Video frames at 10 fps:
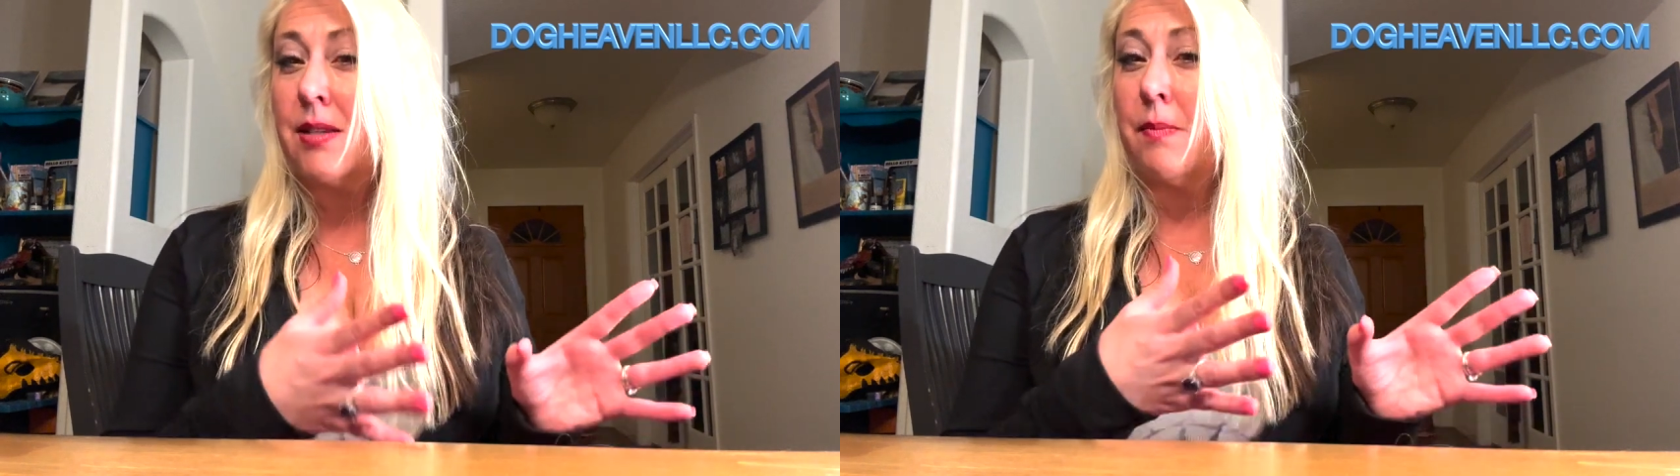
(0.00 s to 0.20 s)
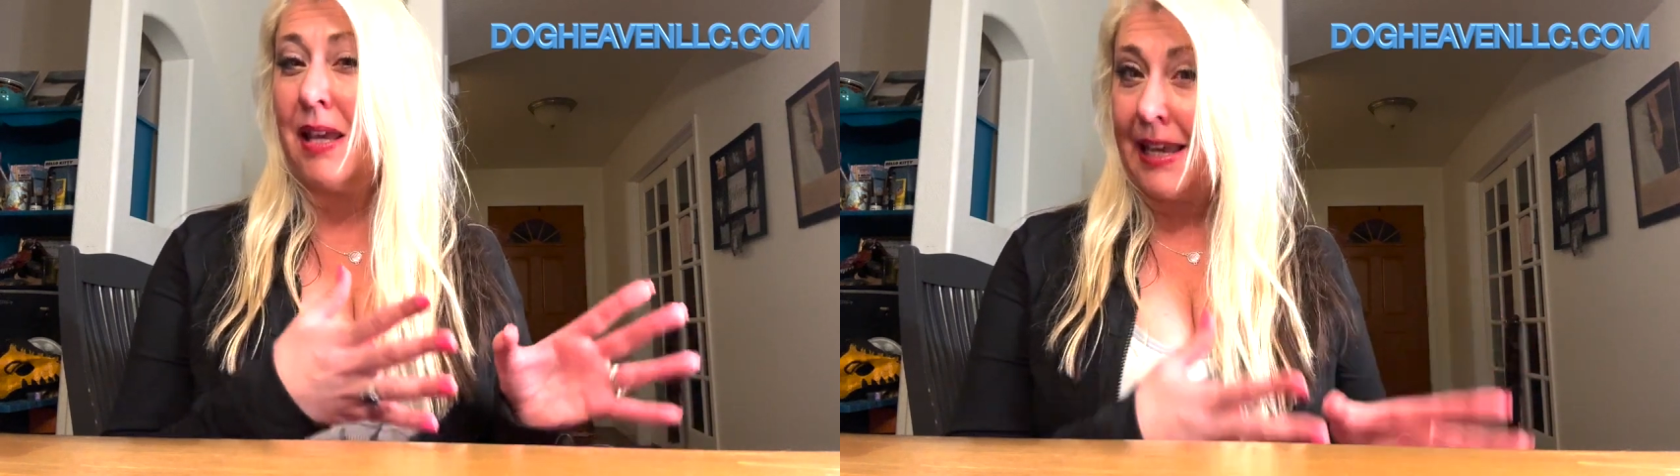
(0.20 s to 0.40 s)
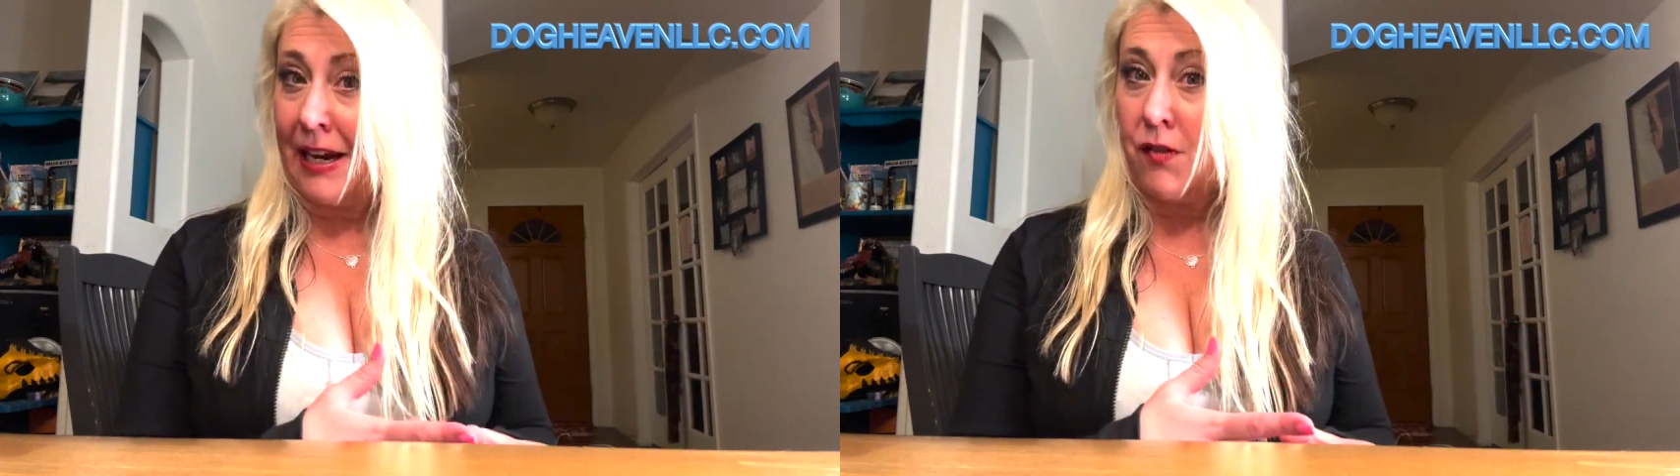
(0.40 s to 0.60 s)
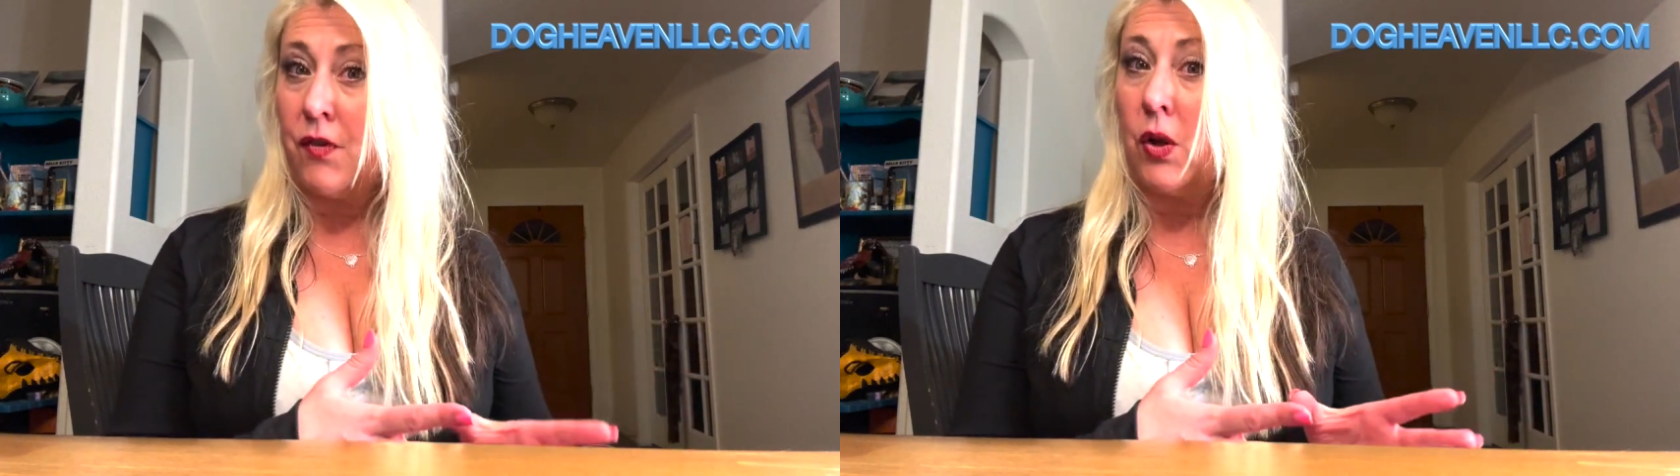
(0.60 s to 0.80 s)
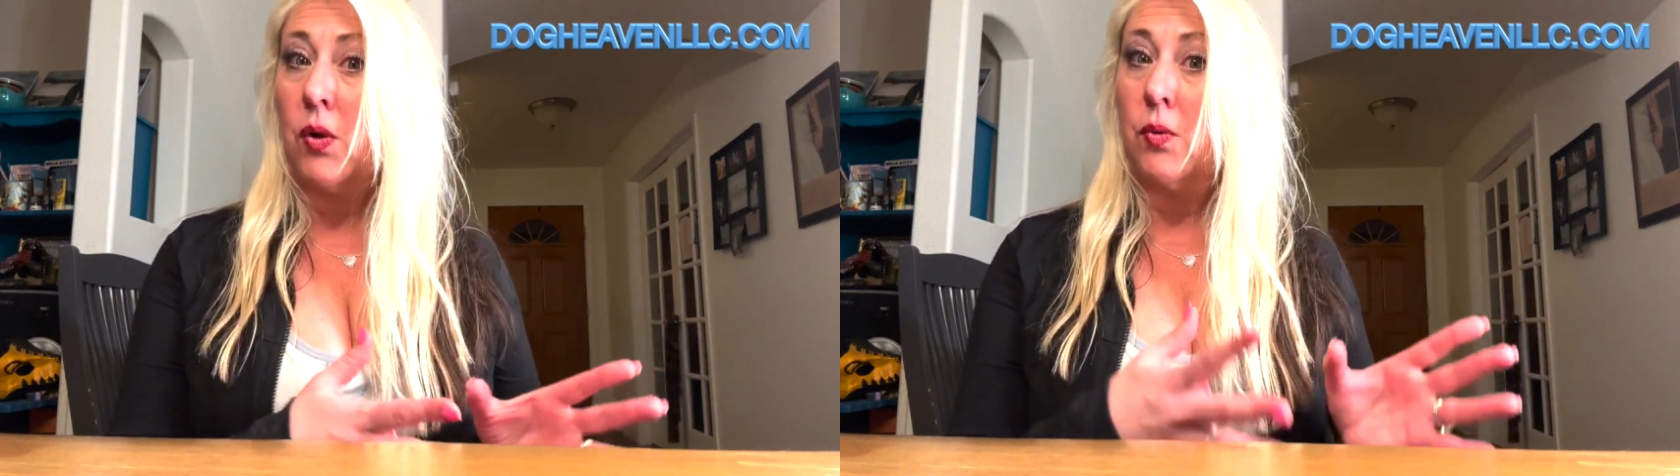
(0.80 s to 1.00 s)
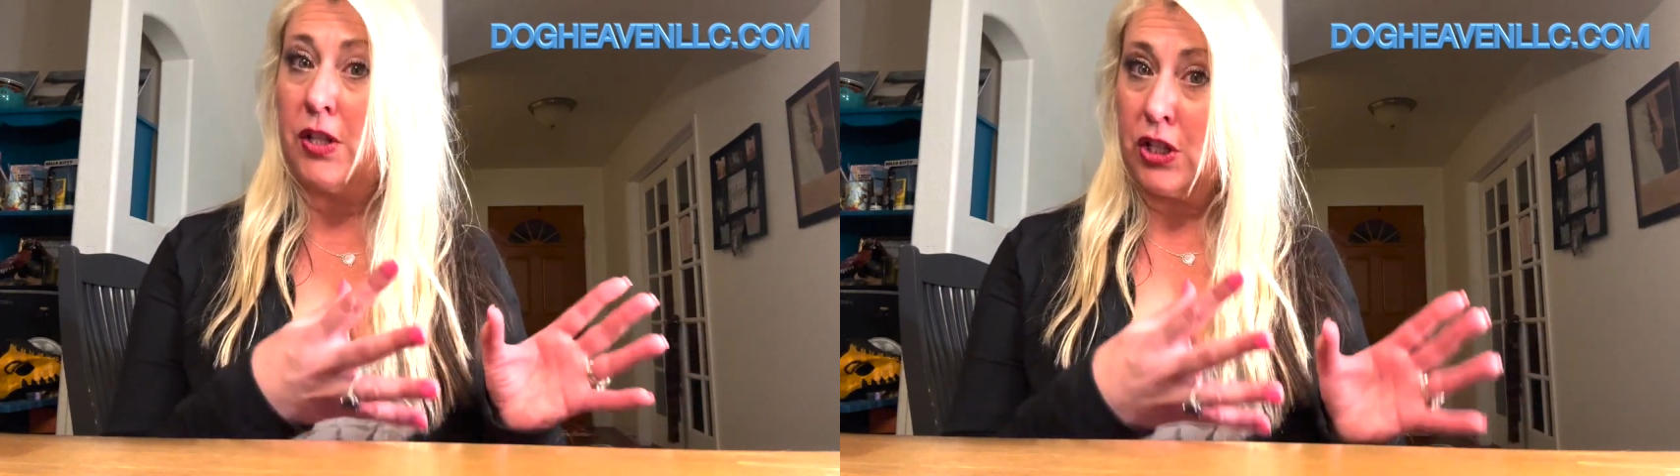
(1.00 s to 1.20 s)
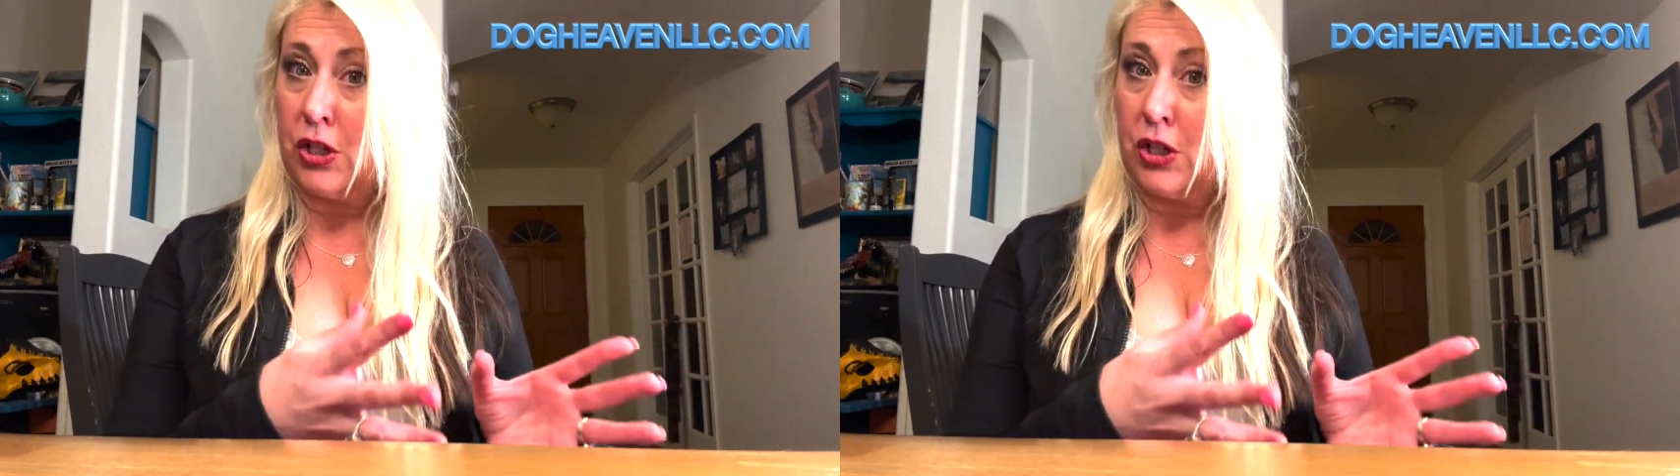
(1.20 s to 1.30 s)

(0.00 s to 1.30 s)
to be careful with